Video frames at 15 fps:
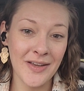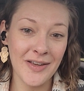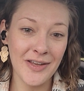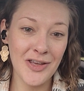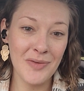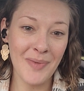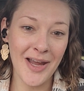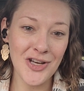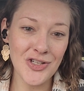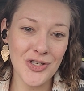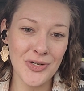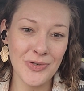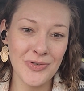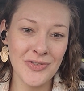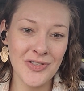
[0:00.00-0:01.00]
You might
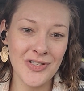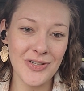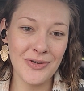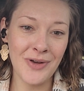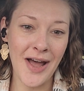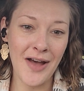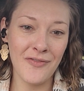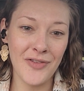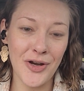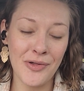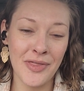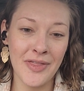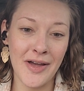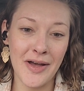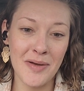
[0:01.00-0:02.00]
choose to have your
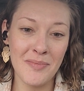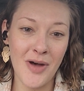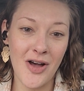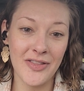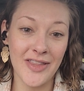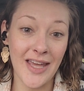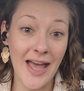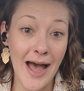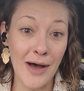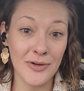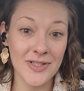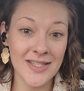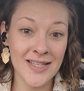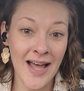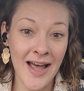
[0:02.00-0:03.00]
thumb on the
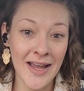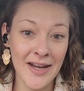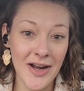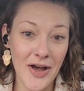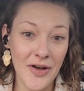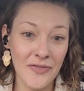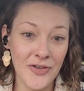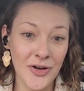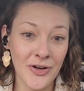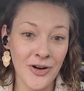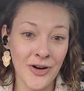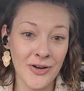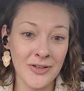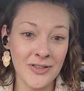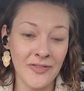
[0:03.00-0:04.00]
outside of your
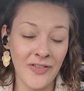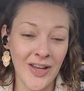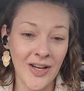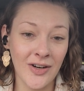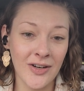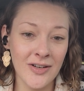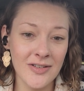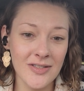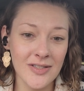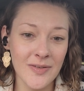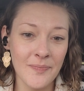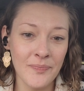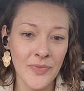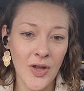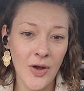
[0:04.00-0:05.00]
curled fingers,
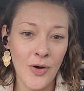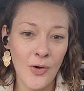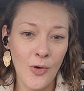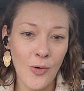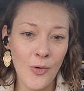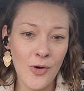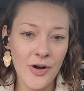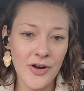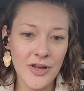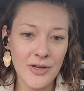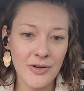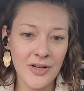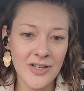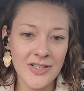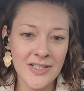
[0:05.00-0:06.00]
or you
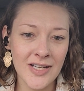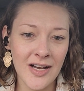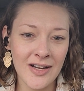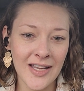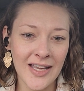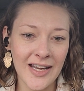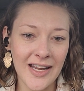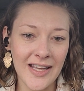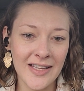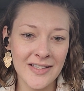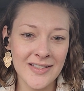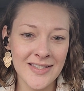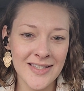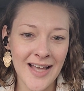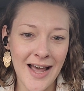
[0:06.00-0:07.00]
could tuck it
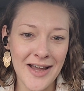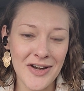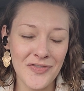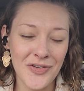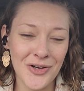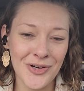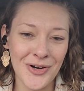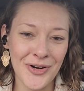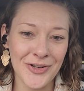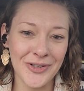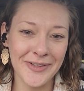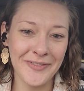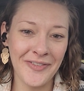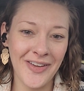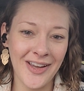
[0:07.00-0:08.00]
inside of your
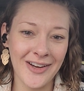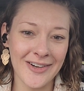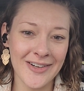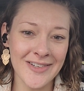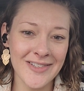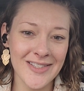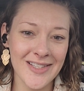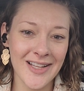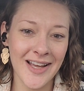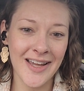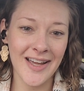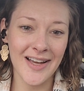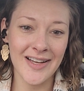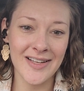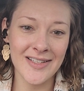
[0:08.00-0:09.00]
curled fingers
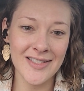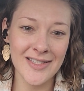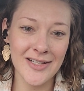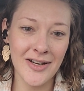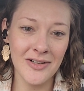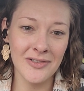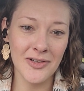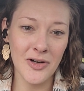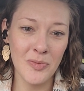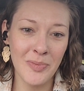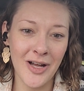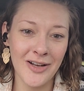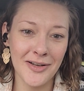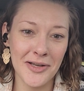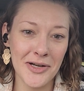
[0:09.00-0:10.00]
like a snug little
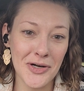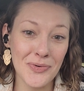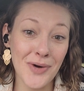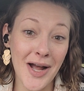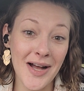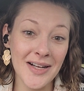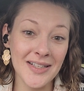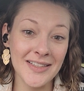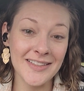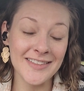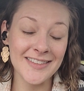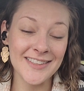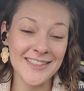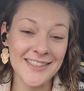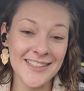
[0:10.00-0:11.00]
bug in a rug.
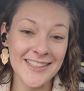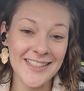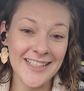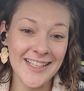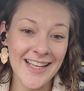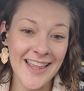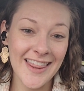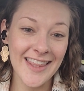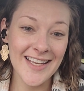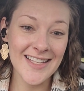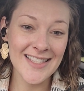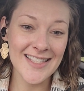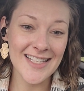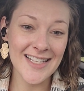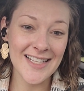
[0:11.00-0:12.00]

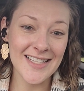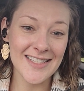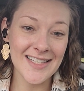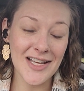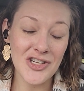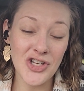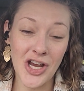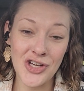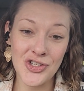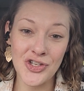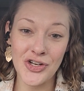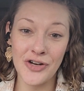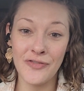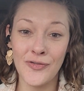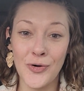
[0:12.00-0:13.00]
This is a
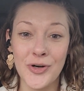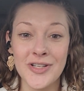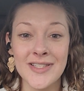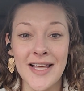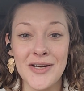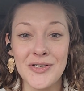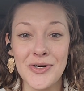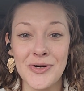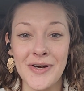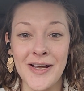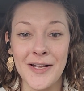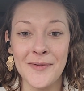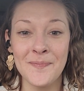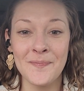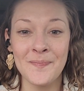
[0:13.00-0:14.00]
gesture for
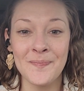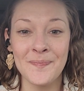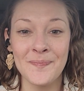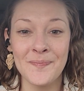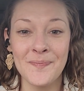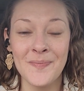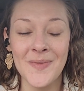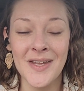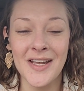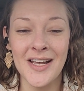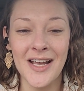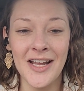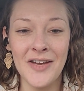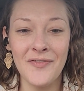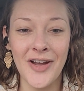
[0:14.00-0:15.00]
centering.
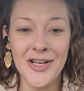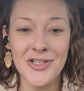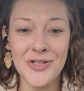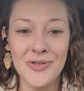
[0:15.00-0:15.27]
I invite